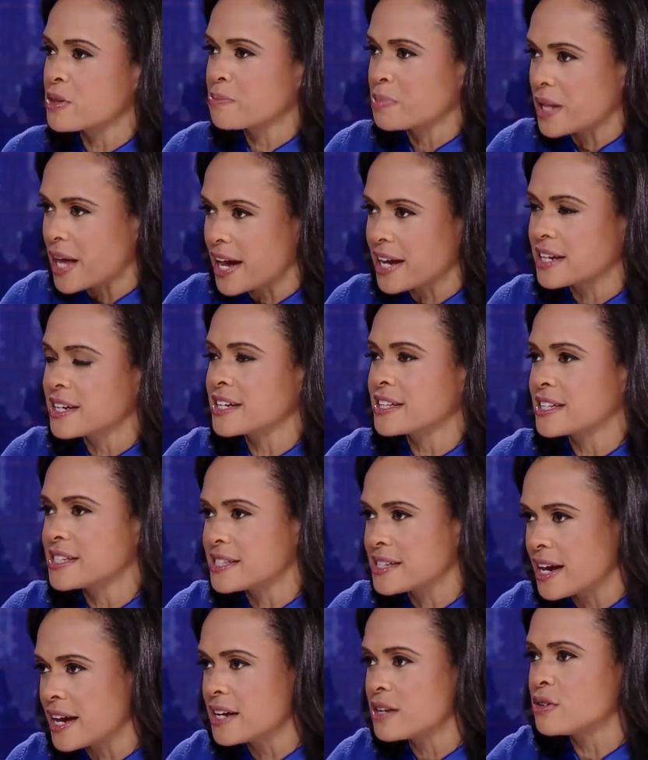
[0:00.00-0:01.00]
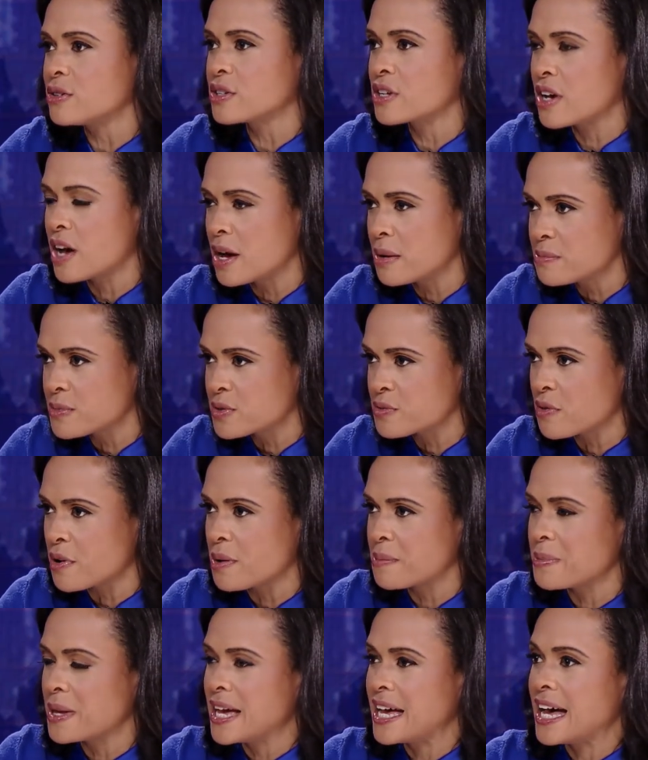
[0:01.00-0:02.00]
The Blackening. The title comes
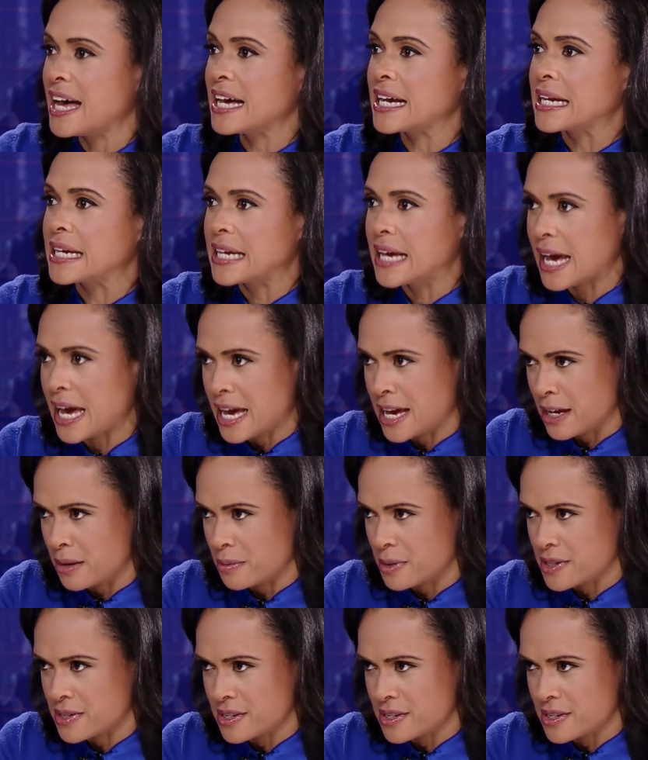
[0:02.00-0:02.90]
from a game, a